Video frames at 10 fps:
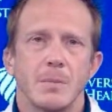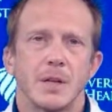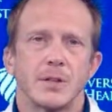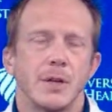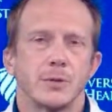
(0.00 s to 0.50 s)

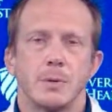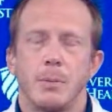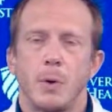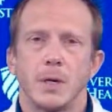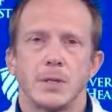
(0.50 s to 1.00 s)
But it's also
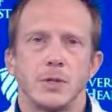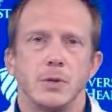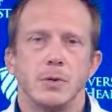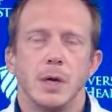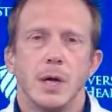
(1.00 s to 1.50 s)
important
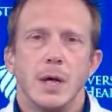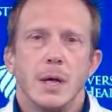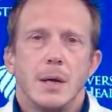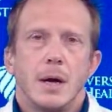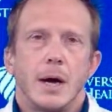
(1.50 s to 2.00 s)
to
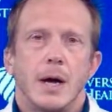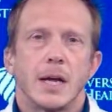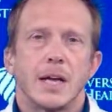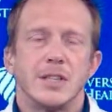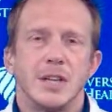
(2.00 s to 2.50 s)
uh,
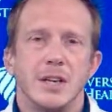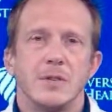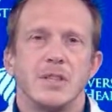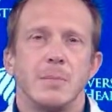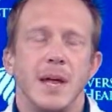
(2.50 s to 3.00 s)

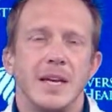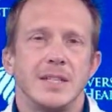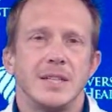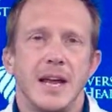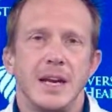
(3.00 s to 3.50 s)
continue to
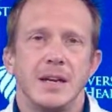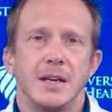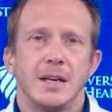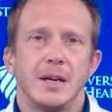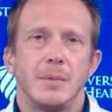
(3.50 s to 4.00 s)

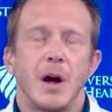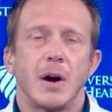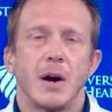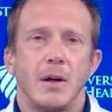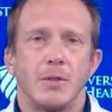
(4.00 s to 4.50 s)
maintain um,
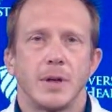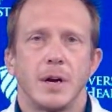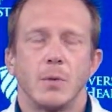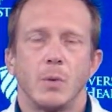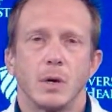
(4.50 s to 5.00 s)
our
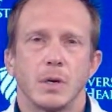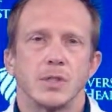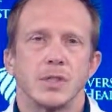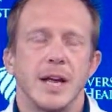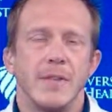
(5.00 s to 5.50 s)
healthcare
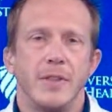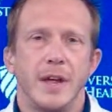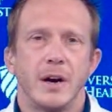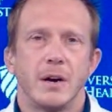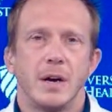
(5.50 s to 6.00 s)
workers and
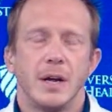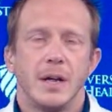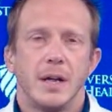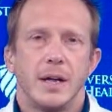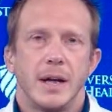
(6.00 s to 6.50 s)
their
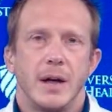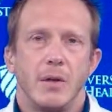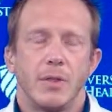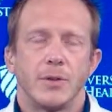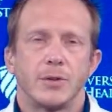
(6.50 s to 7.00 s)

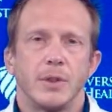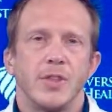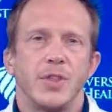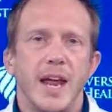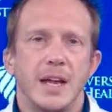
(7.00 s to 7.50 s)
health so
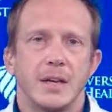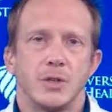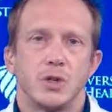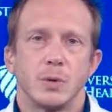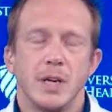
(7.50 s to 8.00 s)
that they
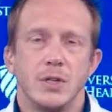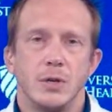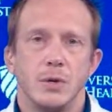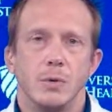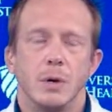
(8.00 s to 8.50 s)
can treat
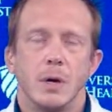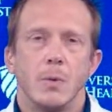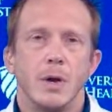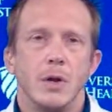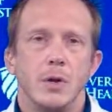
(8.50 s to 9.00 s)
you
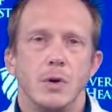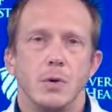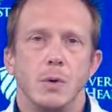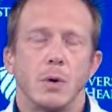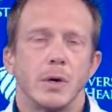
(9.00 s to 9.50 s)
when
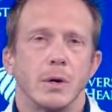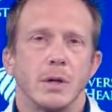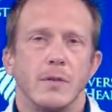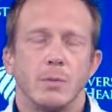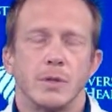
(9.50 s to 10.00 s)
you or your
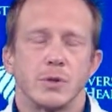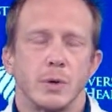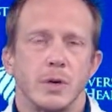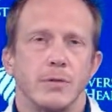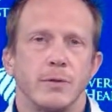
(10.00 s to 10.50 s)
loved ones
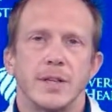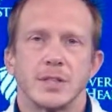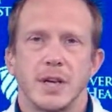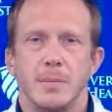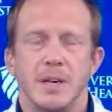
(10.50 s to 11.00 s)
or your
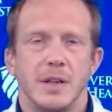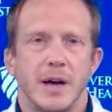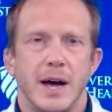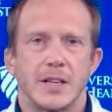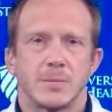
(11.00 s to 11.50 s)
friends come into
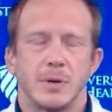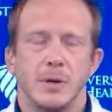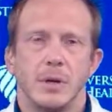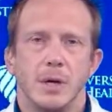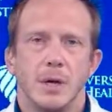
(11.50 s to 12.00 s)
the
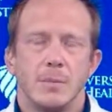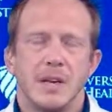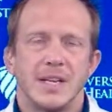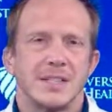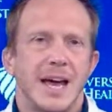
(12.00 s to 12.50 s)
hospital,
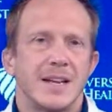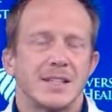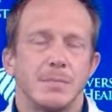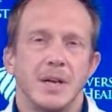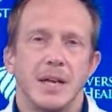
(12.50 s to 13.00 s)
because that
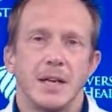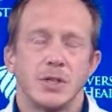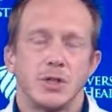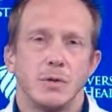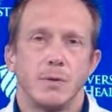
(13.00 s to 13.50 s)
is a big
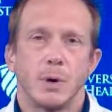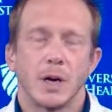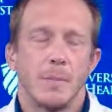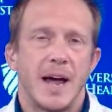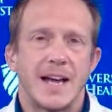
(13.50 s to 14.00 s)
issue for
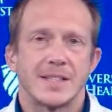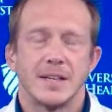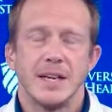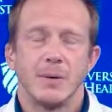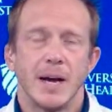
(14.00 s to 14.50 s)

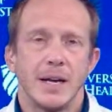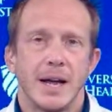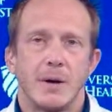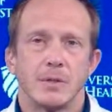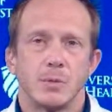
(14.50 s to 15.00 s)
capacity right
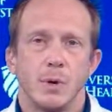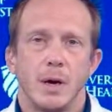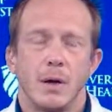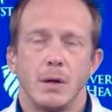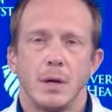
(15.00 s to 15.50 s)
now as
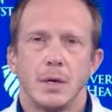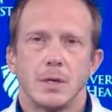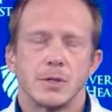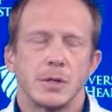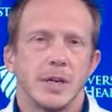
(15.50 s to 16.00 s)
well.
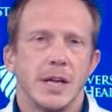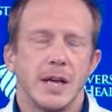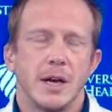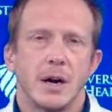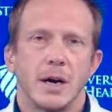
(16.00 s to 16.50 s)
Certainly
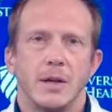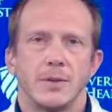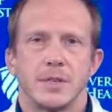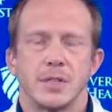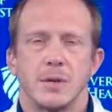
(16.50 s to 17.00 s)
in our
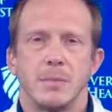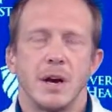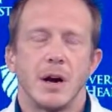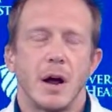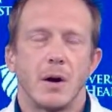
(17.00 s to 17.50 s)
health system
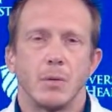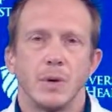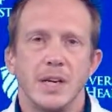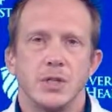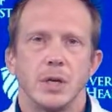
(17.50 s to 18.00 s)
and in our
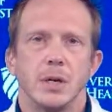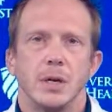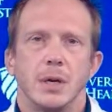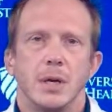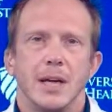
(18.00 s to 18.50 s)
region,
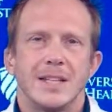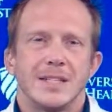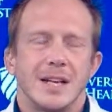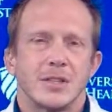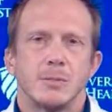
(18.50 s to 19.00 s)
it's
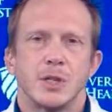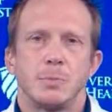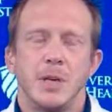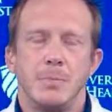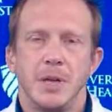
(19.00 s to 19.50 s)
not so
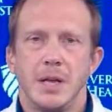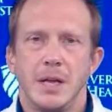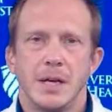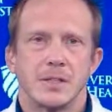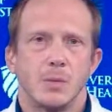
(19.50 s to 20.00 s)
much P P
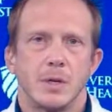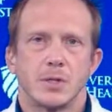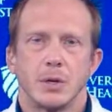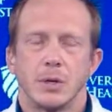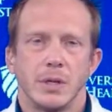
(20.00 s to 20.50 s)
E as it was
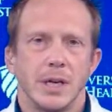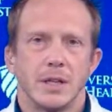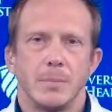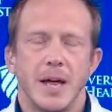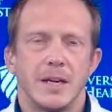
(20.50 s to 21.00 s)
early in
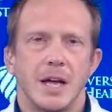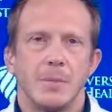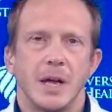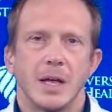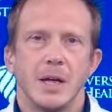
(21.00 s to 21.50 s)
the
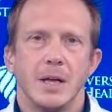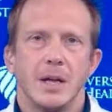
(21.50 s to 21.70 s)
pandemic.